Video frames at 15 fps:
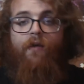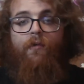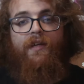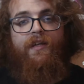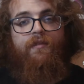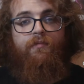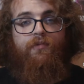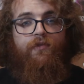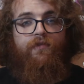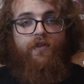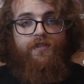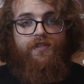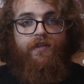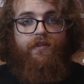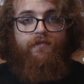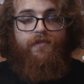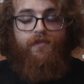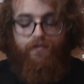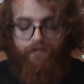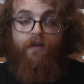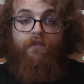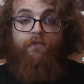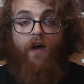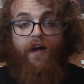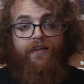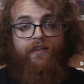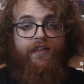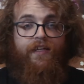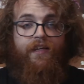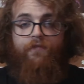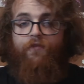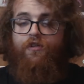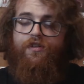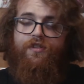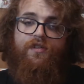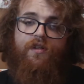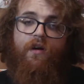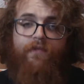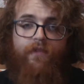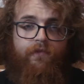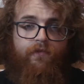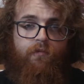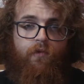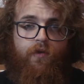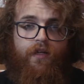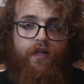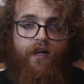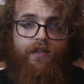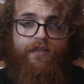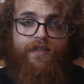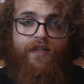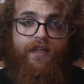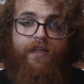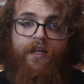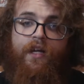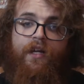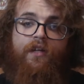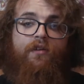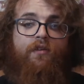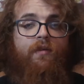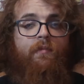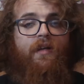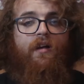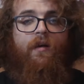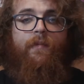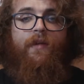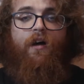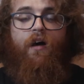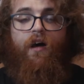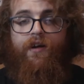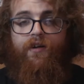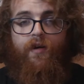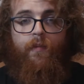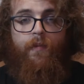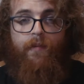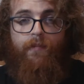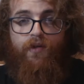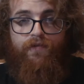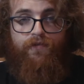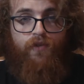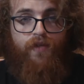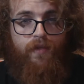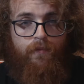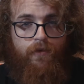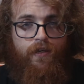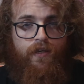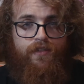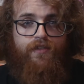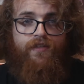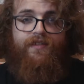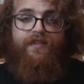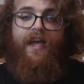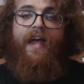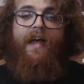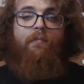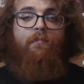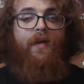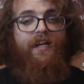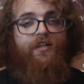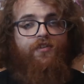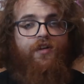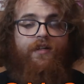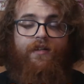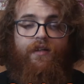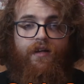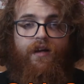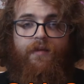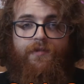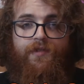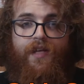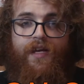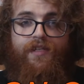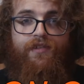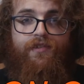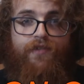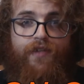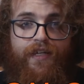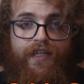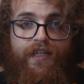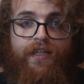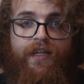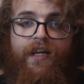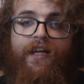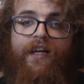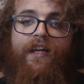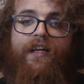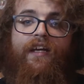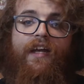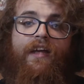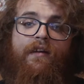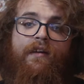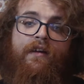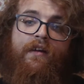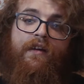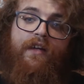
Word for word: how we can improve ourselves. Finally, if you're just starting for more content, you can become an honorary member of 3D Productions at patreon.com slash 3D and get